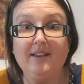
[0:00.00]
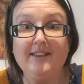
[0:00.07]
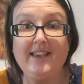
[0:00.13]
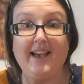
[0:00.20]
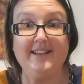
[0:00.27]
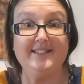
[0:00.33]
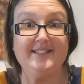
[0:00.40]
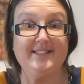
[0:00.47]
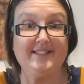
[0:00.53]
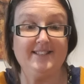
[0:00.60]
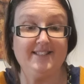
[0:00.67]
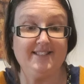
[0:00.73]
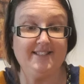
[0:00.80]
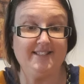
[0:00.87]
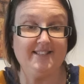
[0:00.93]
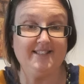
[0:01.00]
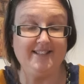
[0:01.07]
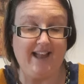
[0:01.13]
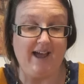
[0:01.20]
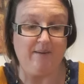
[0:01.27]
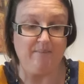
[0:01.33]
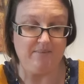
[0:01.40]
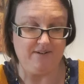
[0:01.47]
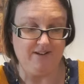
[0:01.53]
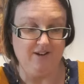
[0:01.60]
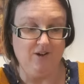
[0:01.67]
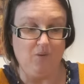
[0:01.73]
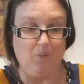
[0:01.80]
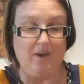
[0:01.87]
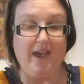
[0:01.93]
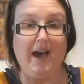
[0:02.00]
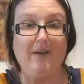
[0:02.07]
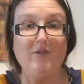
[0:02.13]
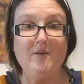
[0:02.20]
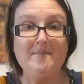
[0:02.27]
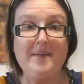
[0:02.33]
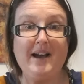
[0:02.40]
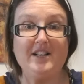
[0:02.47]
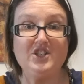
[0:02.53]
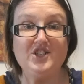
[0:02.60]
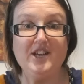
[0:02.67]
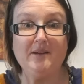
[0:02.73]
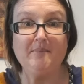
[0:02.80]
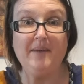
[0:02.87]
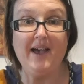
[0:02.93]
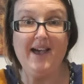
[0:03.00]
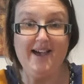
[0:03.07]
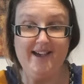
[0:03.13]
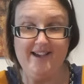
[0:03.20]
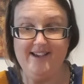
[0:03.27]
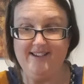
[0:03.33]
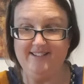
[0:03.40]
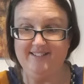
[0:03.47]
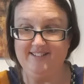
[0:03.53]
Yes. Snap! We have a matching pair.